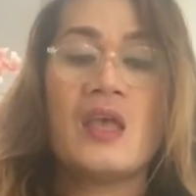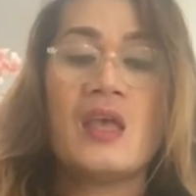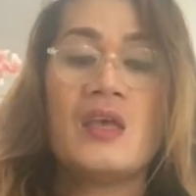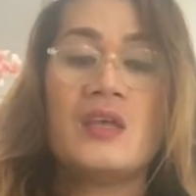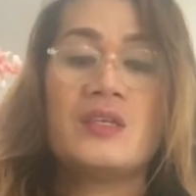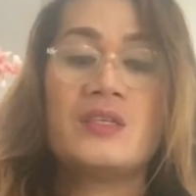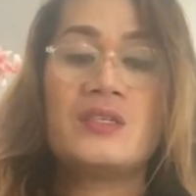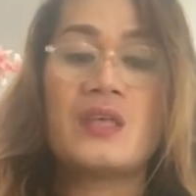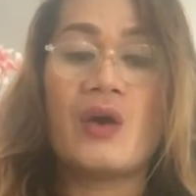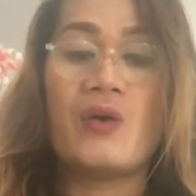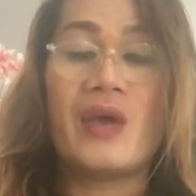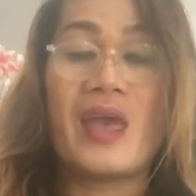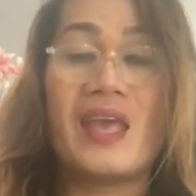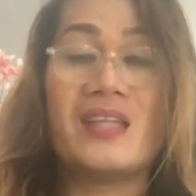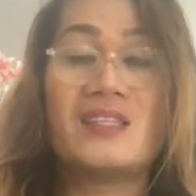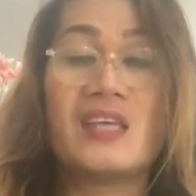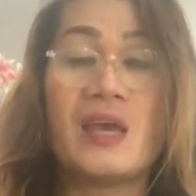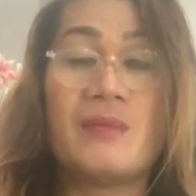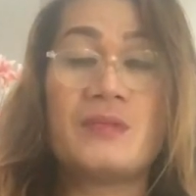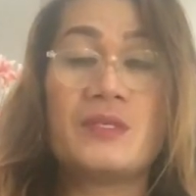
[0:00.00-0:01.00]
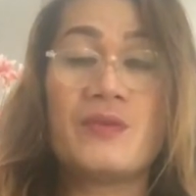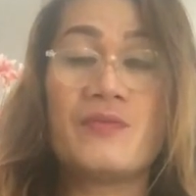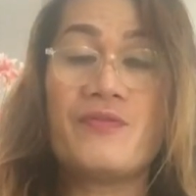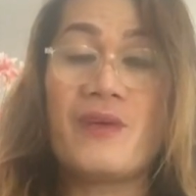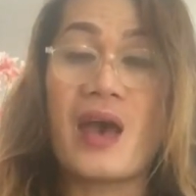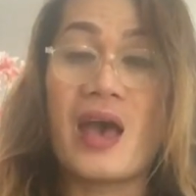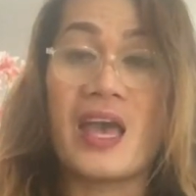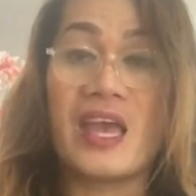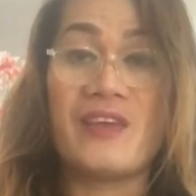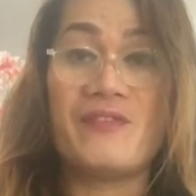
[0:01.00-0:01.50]
So 8 times
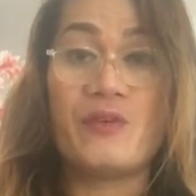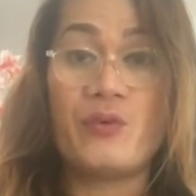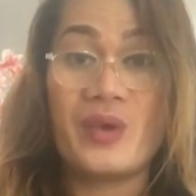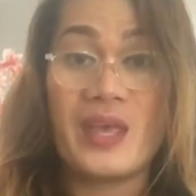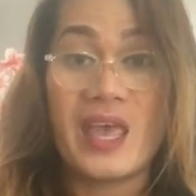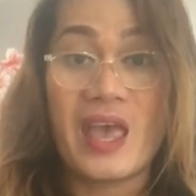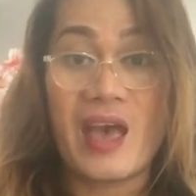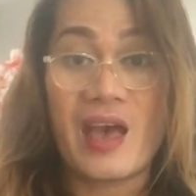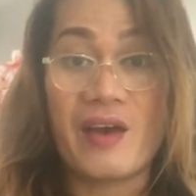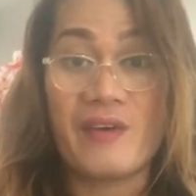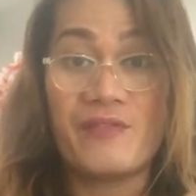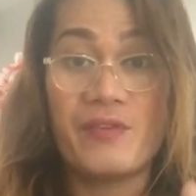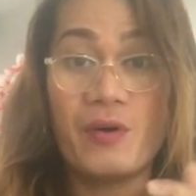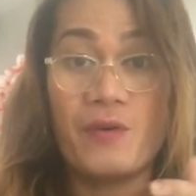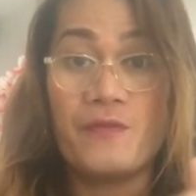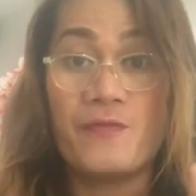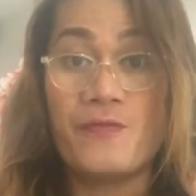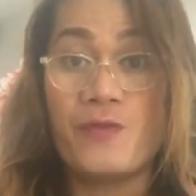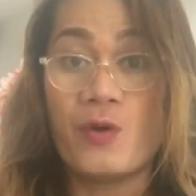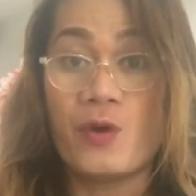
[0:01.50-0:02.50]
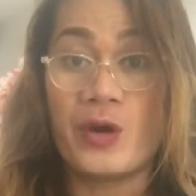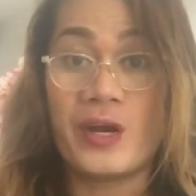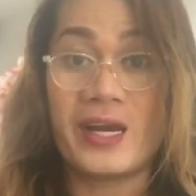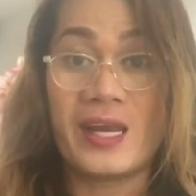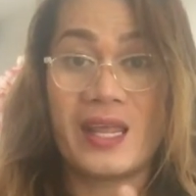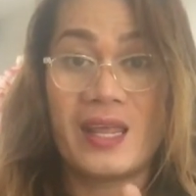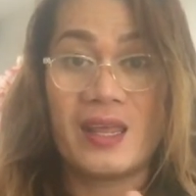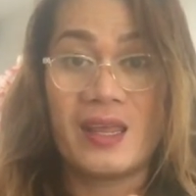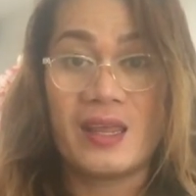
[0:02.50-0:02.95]
5, we have 40.